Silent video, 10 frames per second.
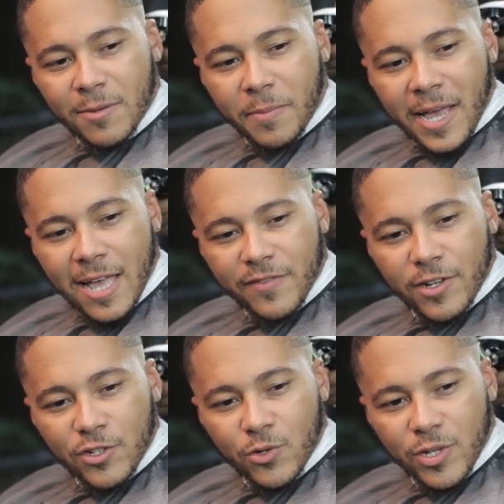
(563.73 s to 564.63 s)
And by
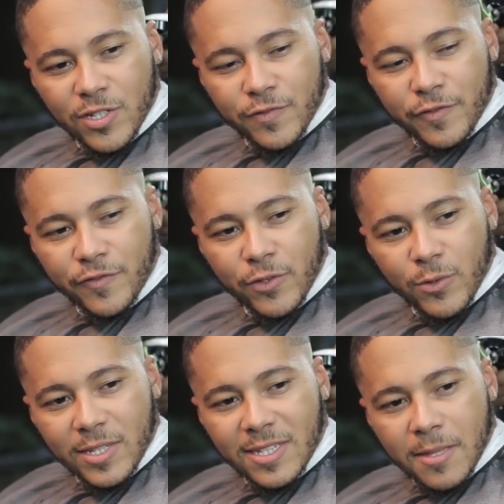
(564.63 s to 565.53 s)
having a choice of a
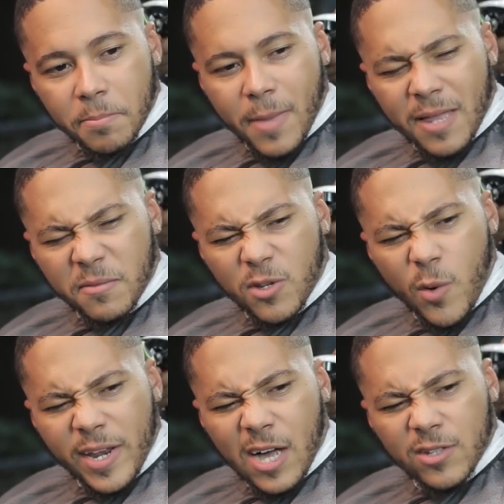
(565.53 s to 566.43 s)
few and
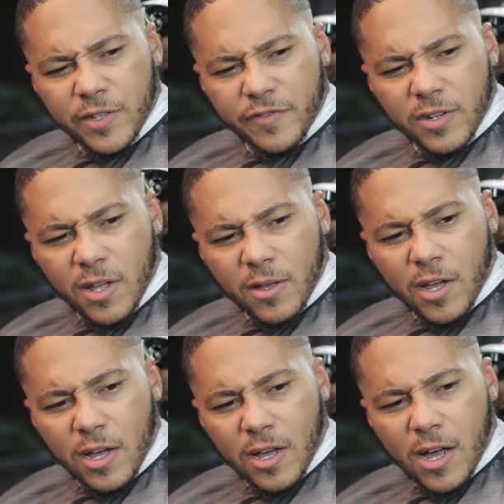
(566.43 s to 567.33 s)
knowing how different
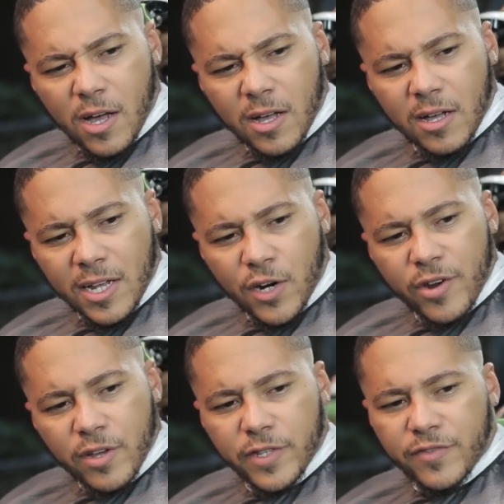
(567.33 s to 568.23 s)
an
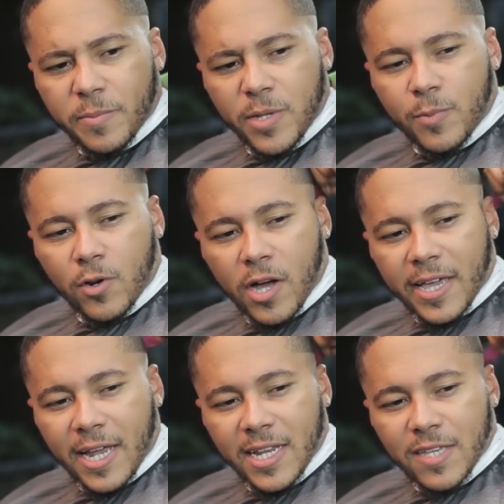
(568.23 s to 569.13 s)
array of different people are,
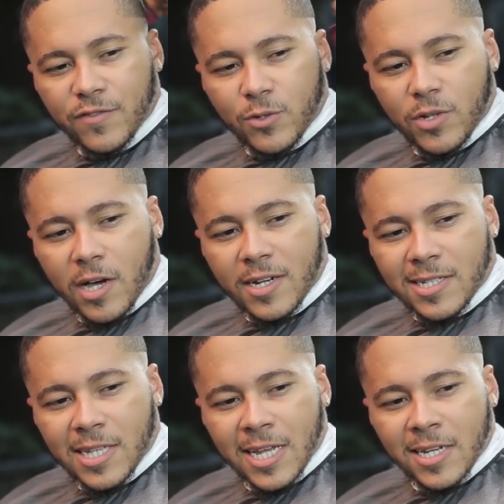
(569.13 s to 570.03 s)
it kind of gives you the
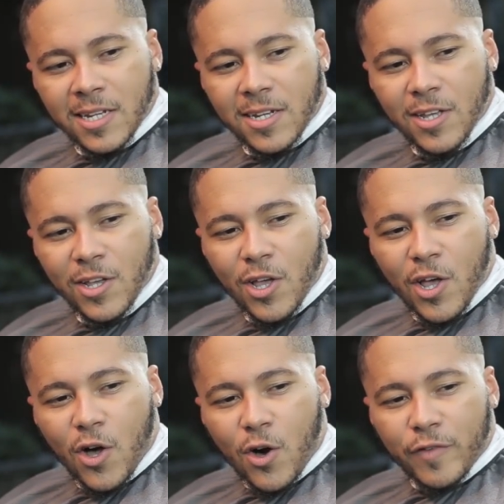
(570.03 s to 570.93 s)
understanding
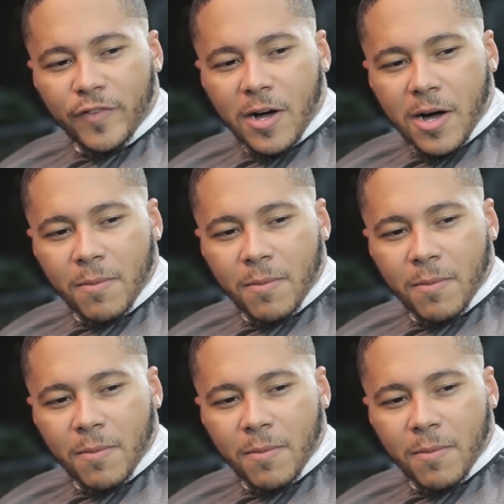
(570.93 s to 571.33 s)
of